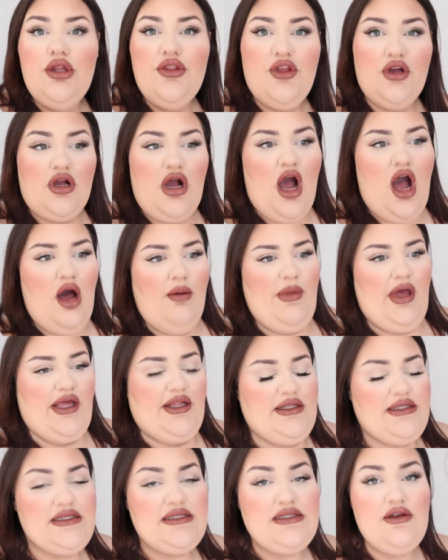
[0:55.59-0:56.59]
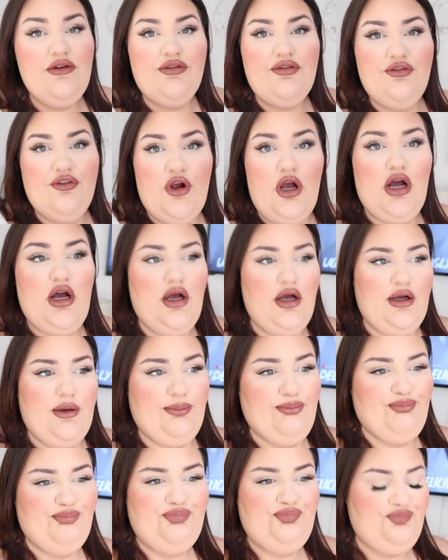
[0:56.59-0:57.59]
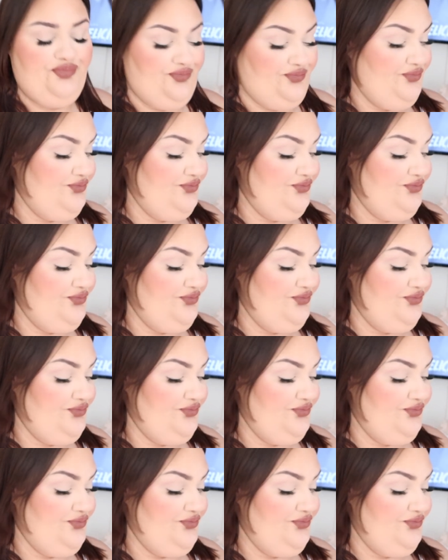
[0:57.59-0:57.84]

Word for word: the comments from